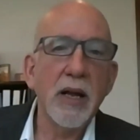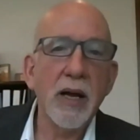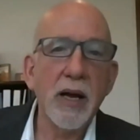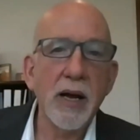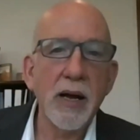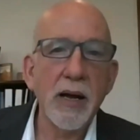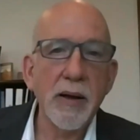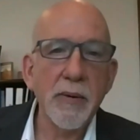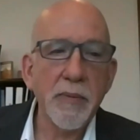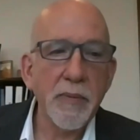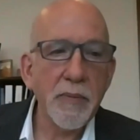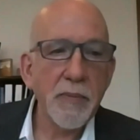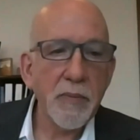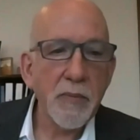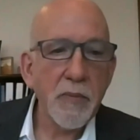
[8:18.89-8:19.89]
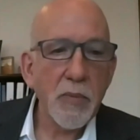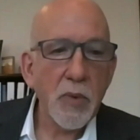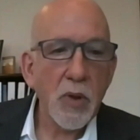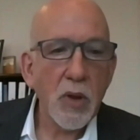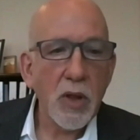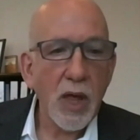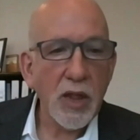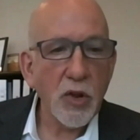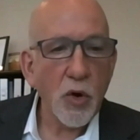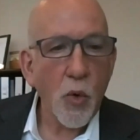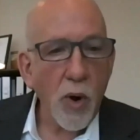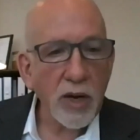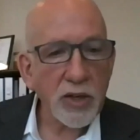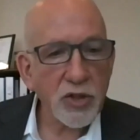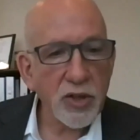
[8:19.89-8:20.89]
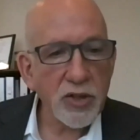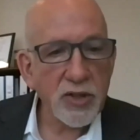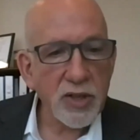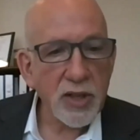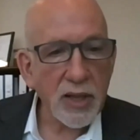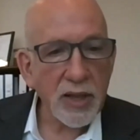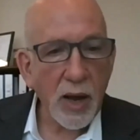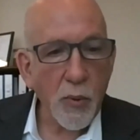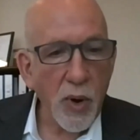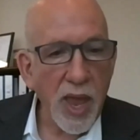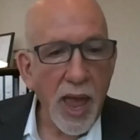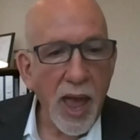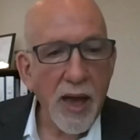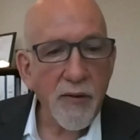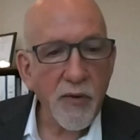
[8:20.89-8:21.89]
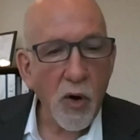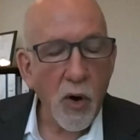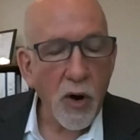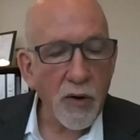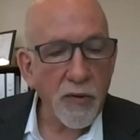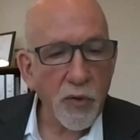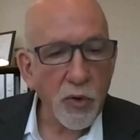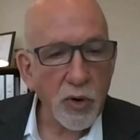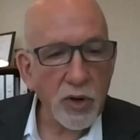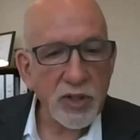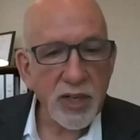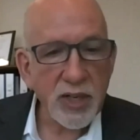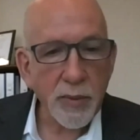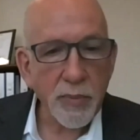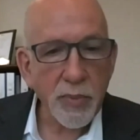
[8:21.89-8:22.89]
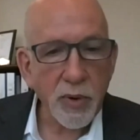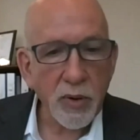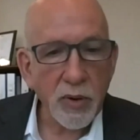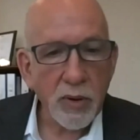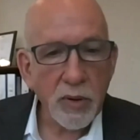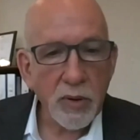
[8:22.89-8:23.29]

And the questions that we have are, for example,